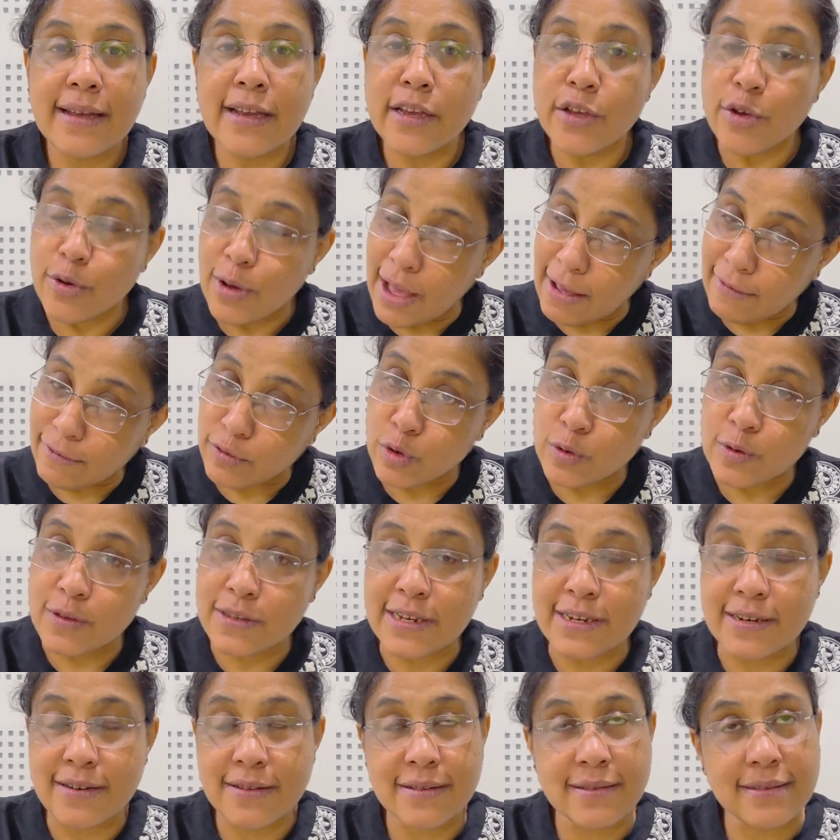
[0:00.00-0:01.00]
You have
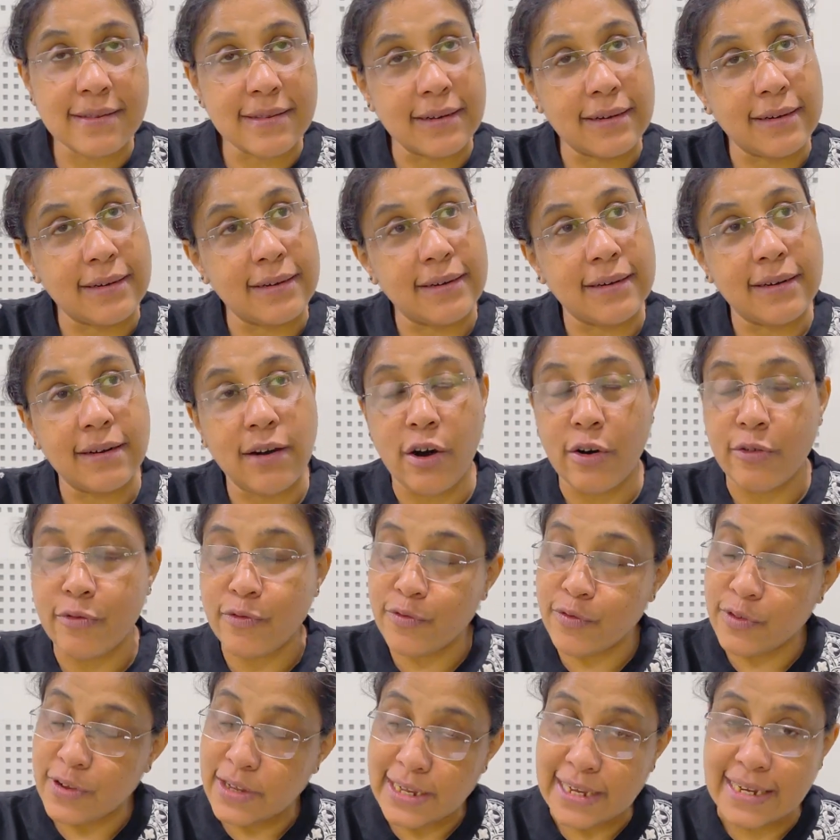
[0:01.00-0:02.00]
questions
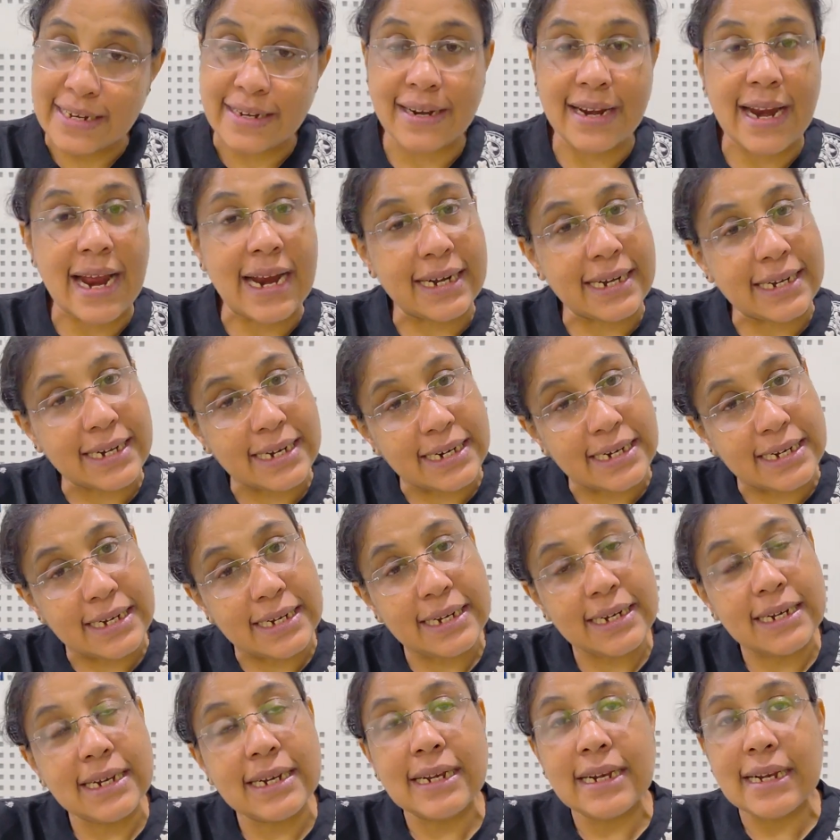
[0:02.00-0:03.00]
of international
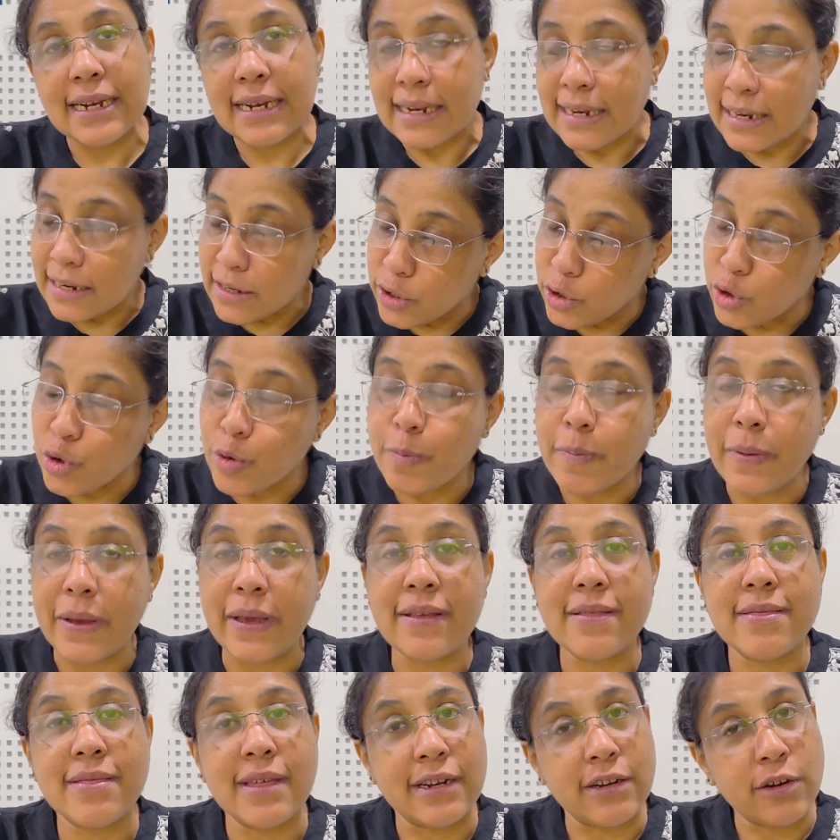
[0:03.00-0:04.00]

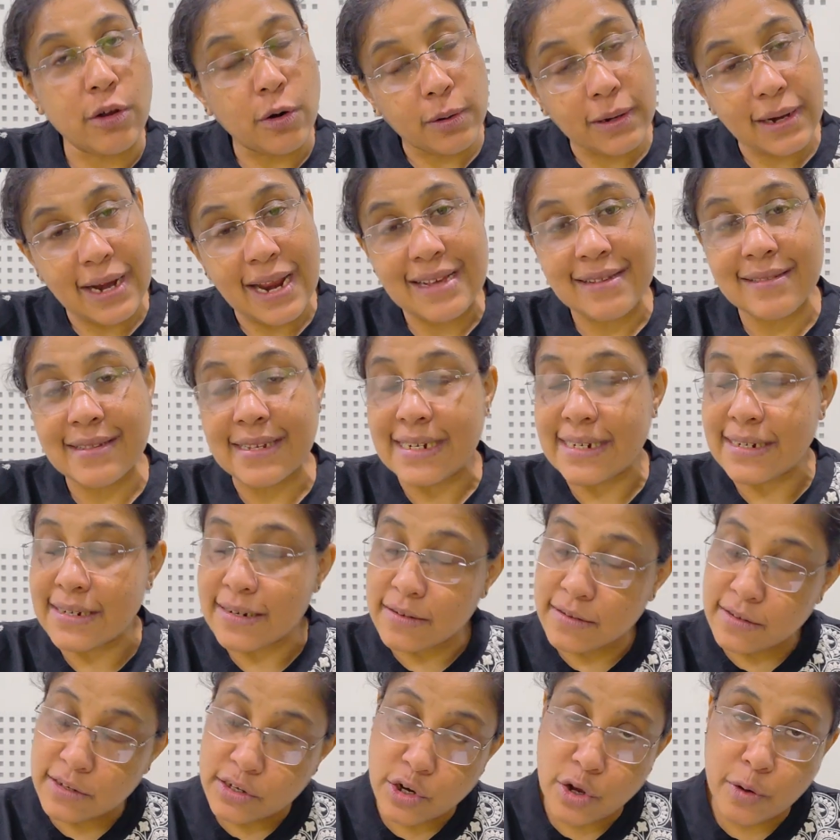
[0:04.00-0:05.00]
groupings and
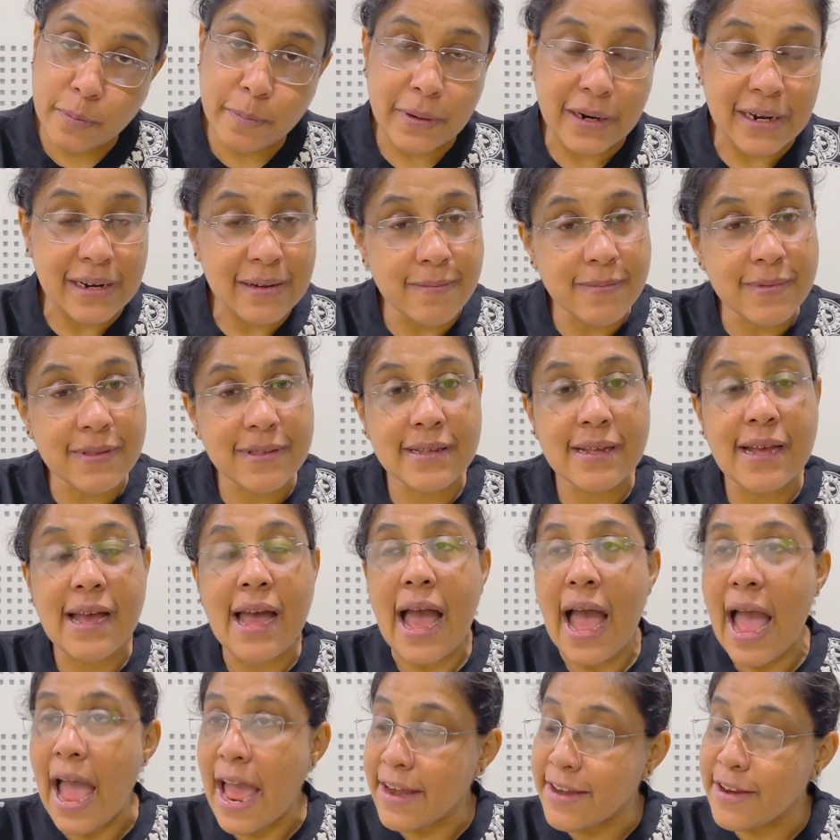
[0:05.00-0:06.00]
organizations in your prelims,
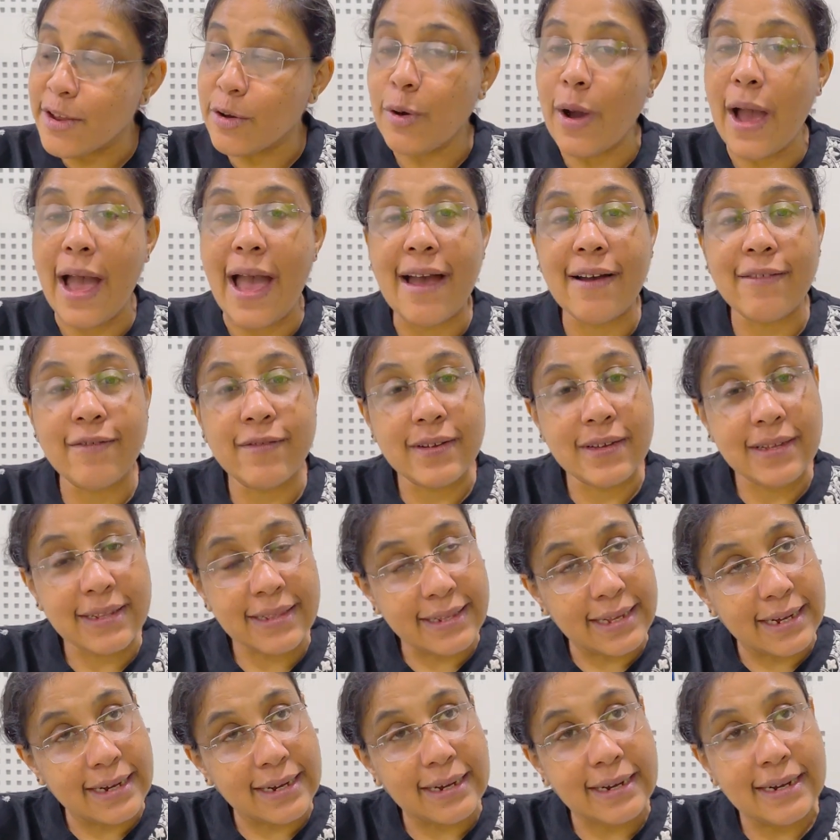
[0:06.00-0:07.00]
and you have
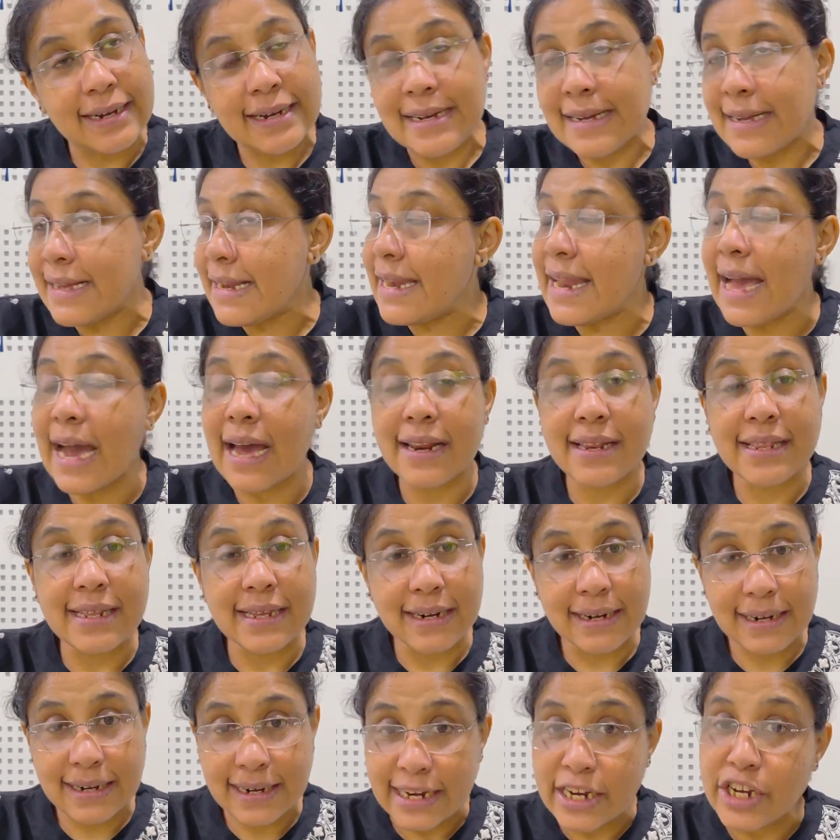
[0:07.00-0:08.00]
the
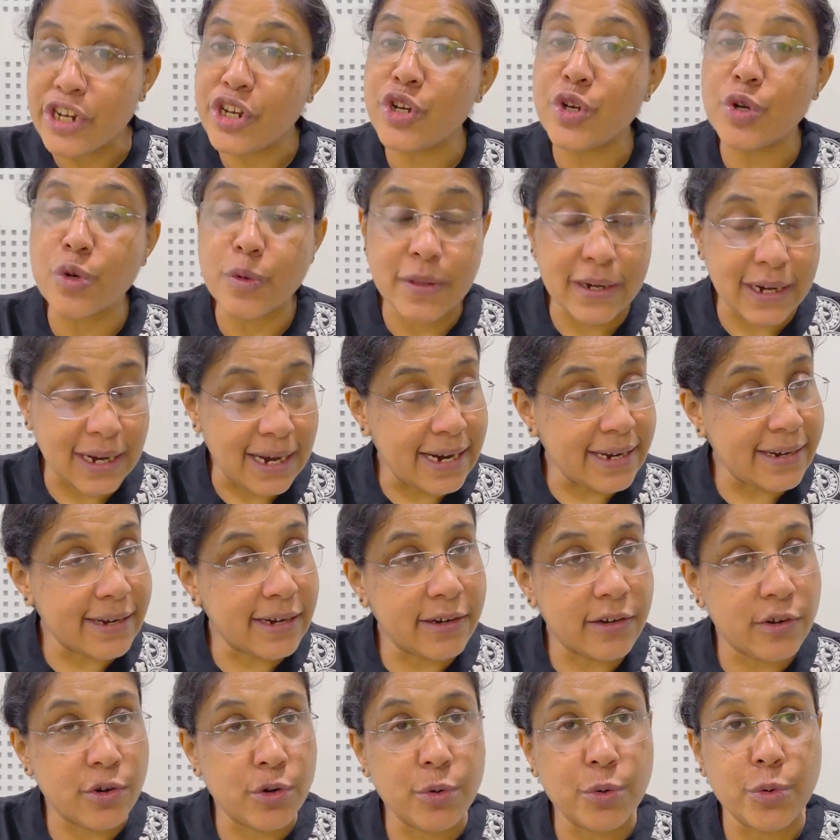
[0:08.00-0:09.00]
larger issues
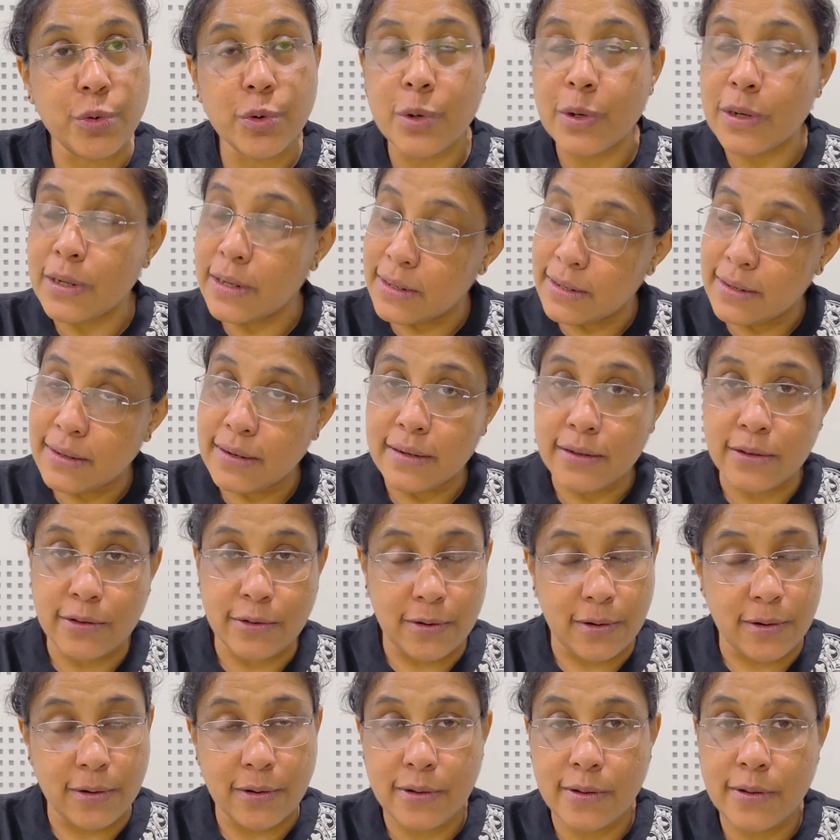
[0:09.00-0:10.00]
related to, you
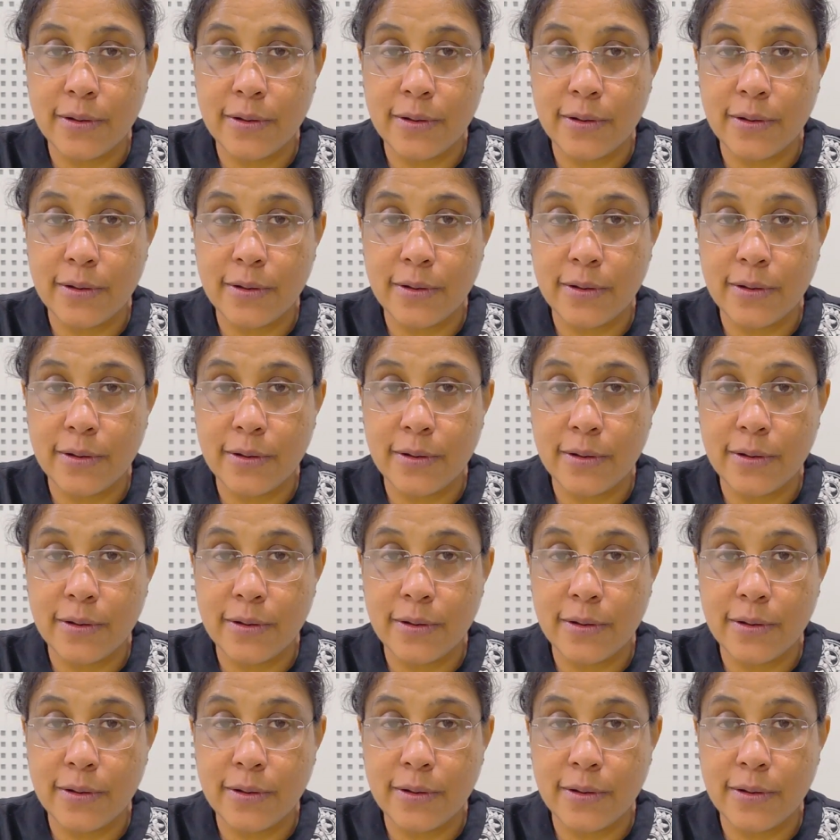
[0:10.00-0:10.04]
know,